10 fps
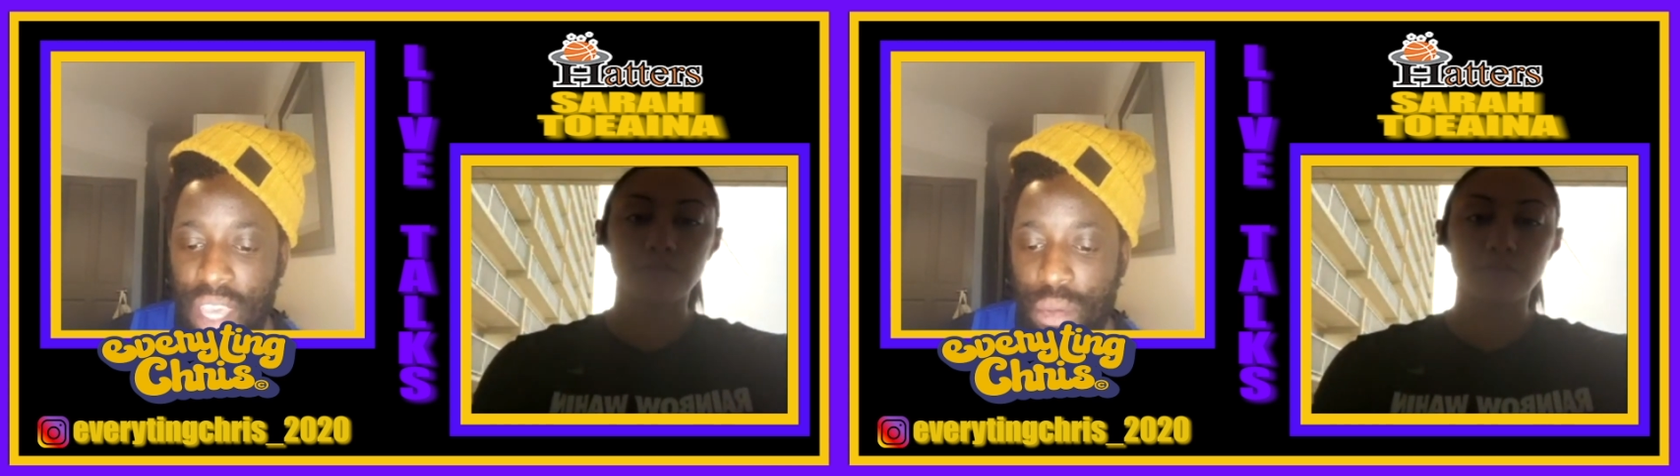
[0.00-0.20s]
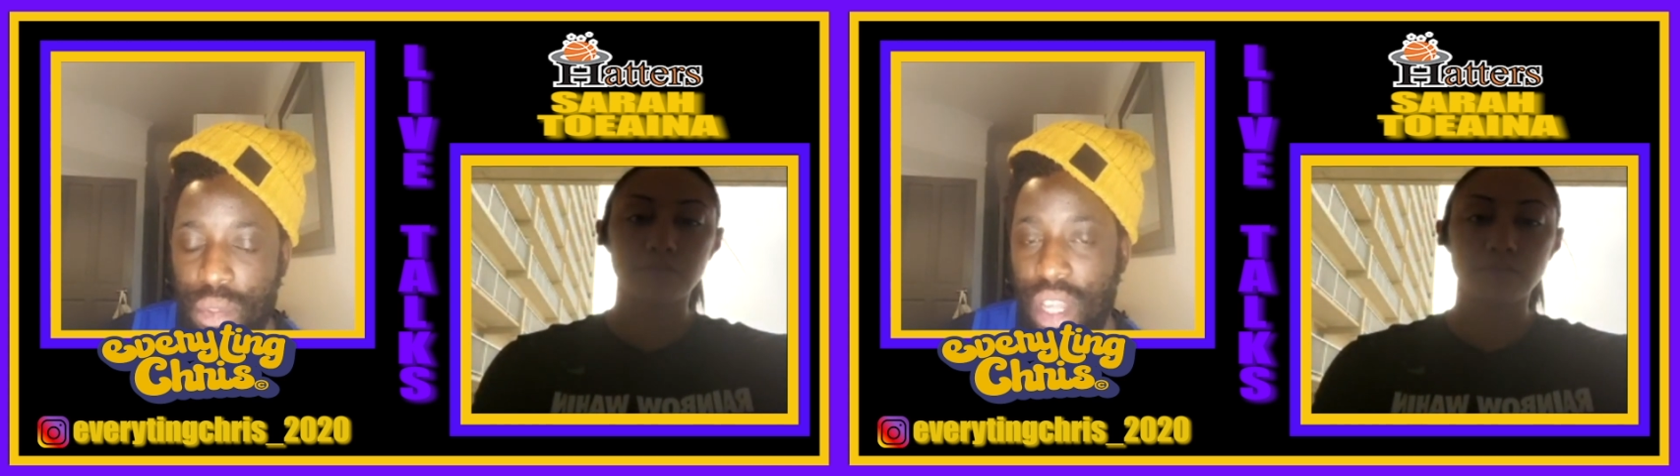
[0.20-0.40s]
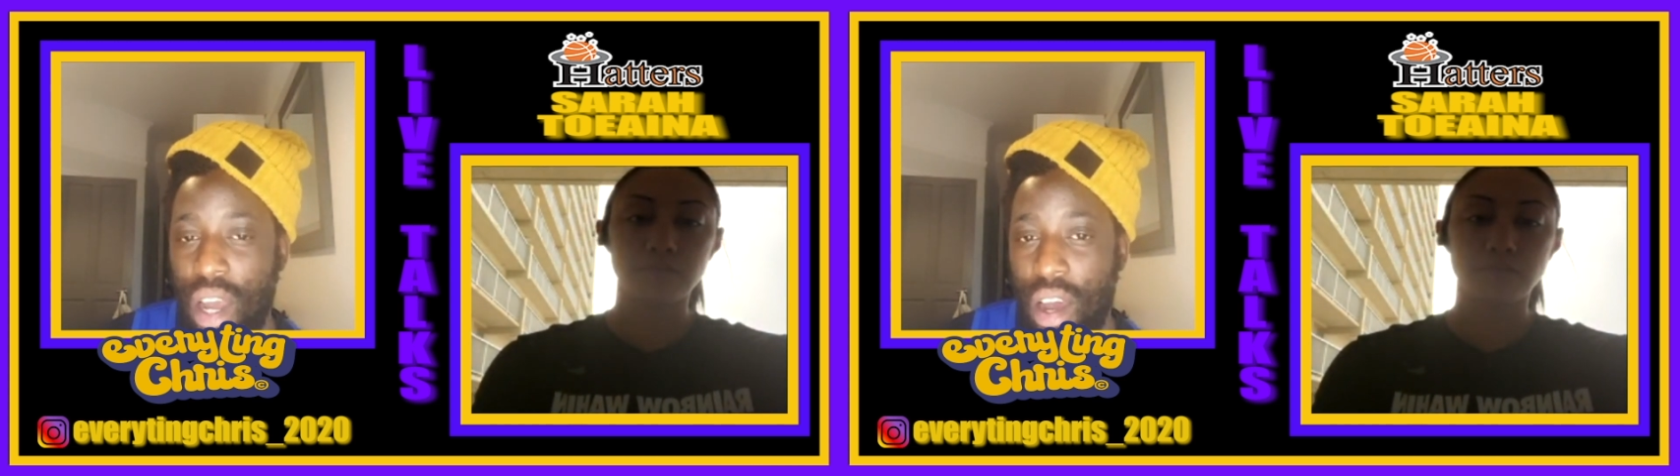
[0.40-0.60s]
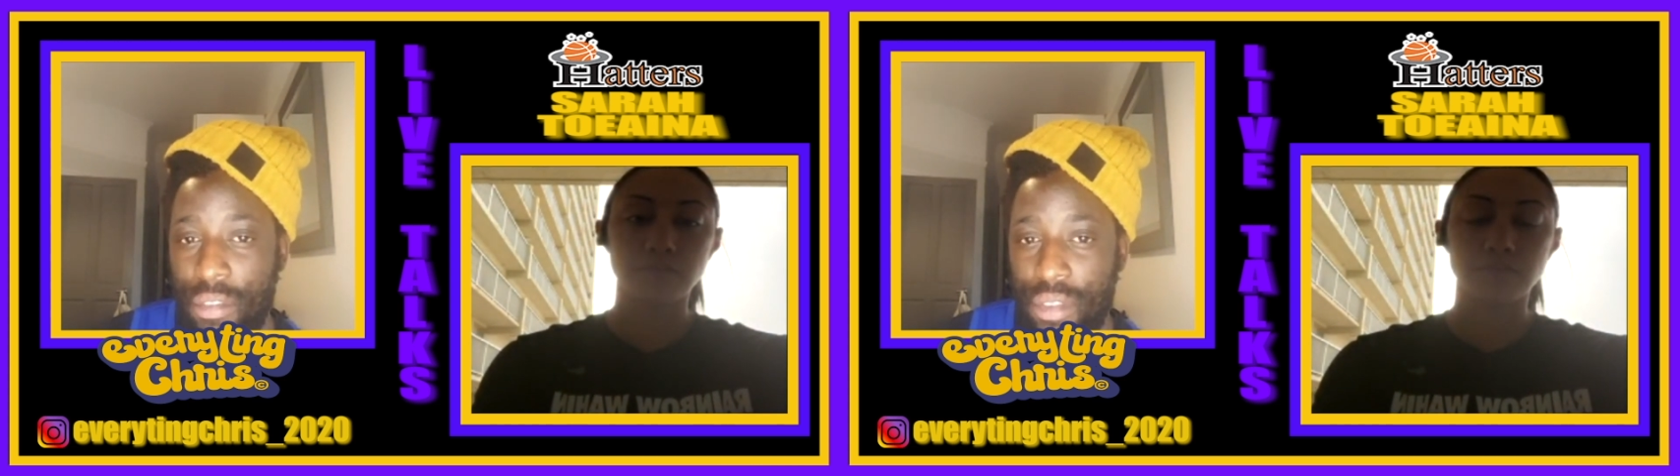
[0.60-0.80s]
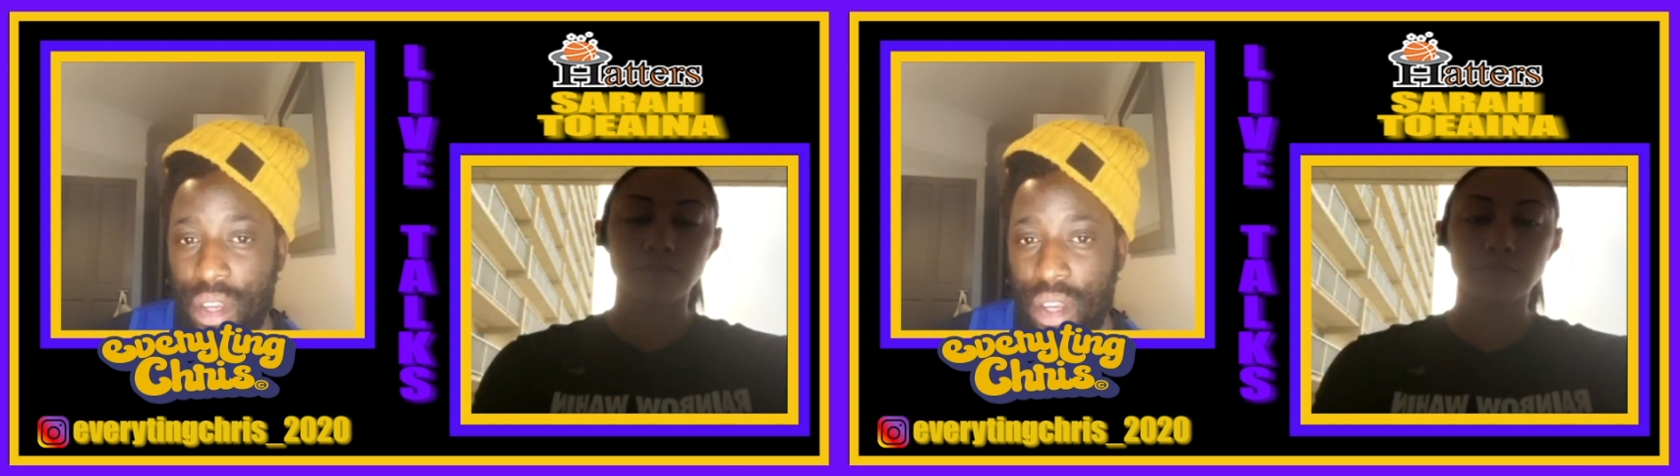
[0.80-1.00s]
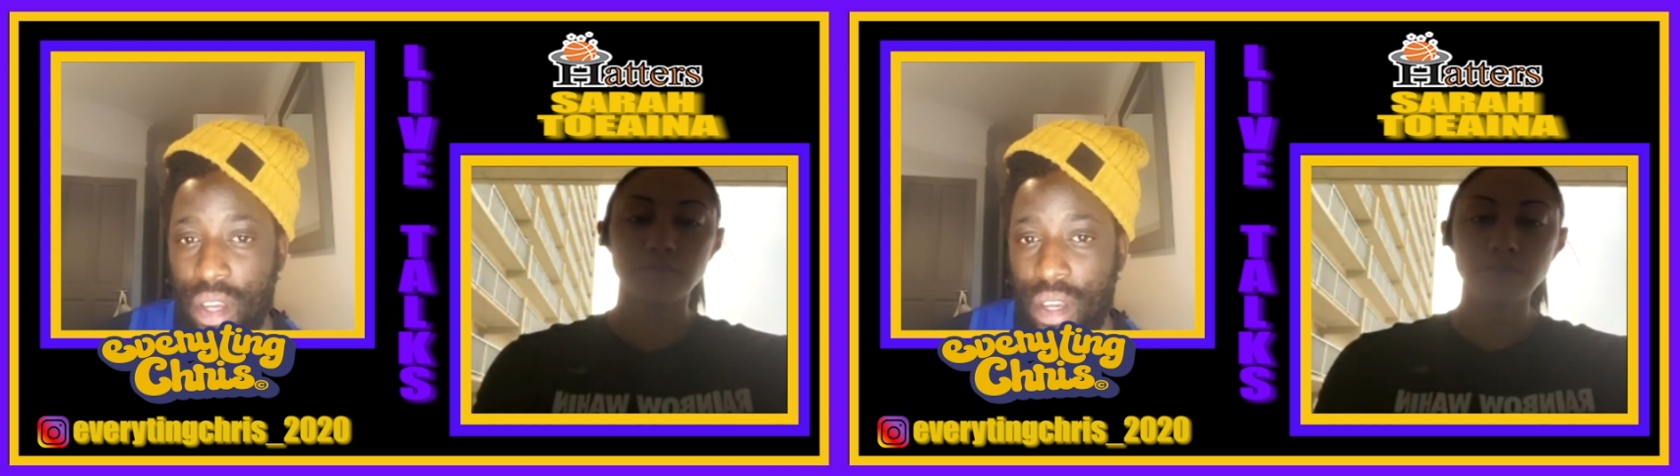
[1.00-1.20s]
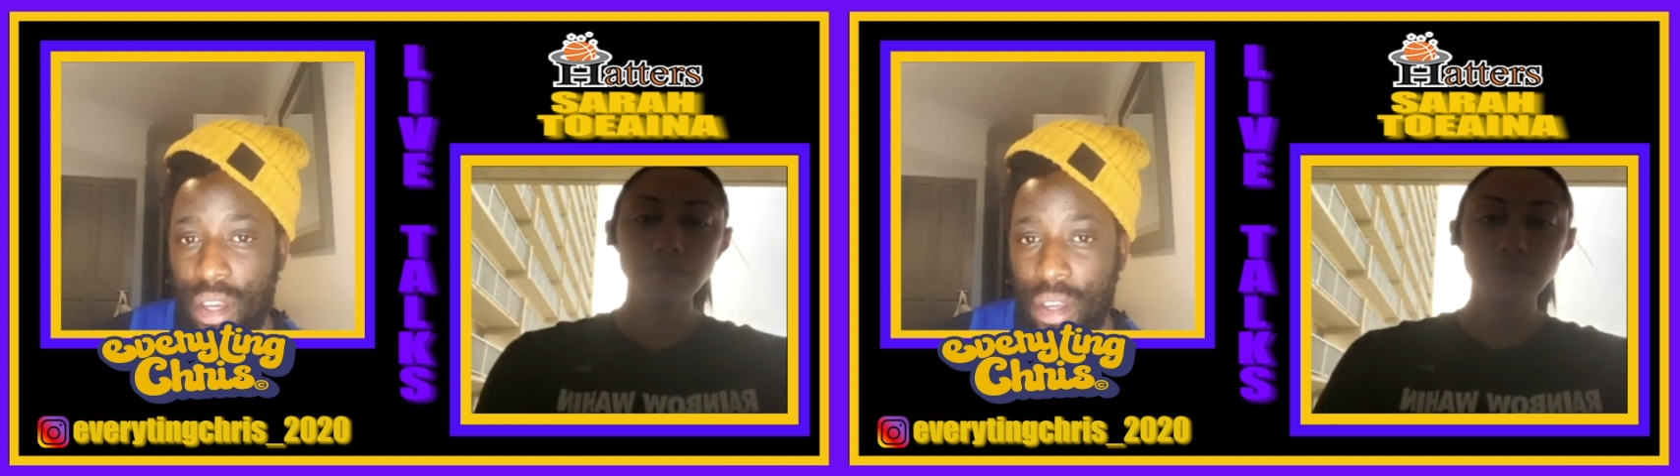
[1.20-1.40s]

Was that after